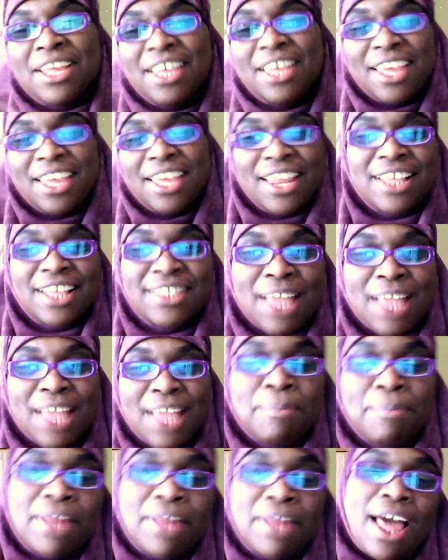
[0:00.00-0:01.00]
It is
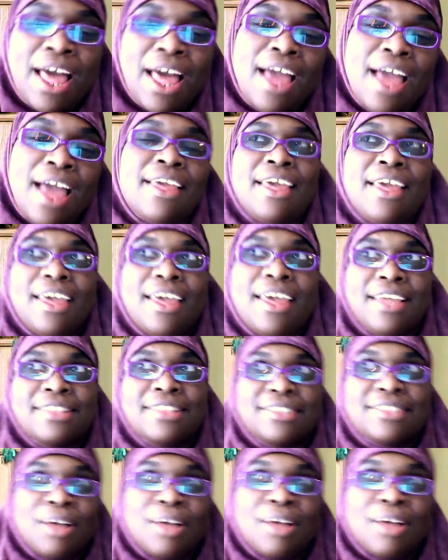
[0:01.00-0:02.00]
that black.
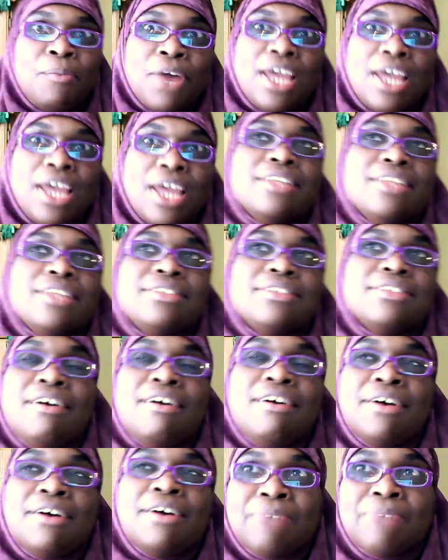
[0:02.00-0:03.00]
In some ways,
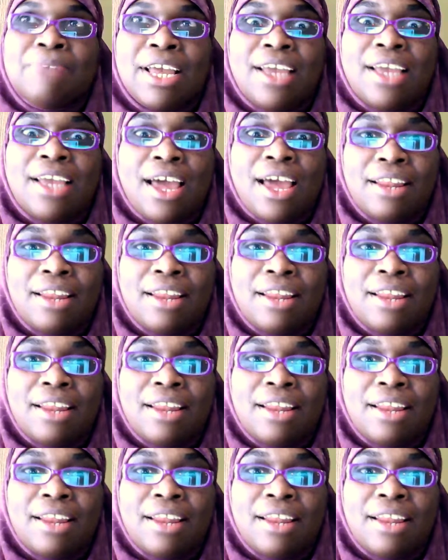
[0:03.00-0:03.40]
I